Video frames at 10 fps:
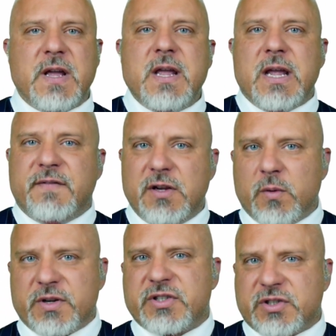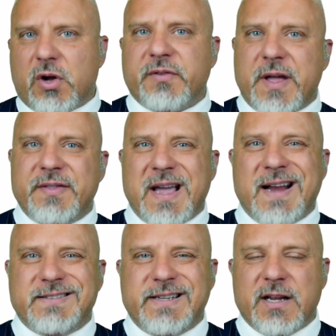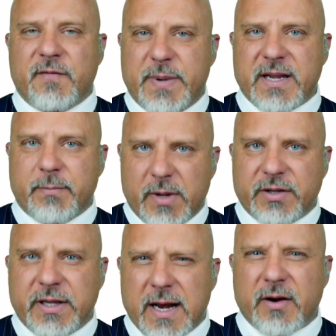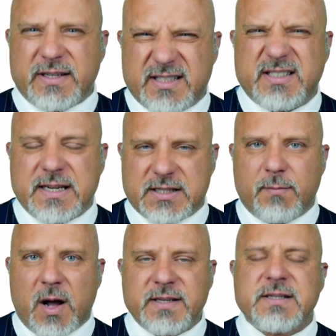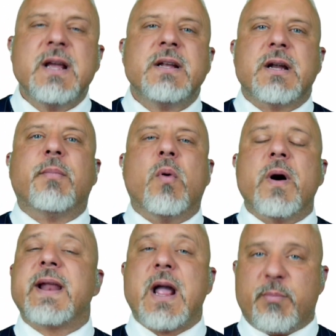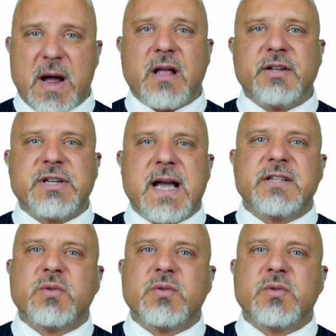if you were sold on the idea of being a millionaire in 6 months, number one, I apologize.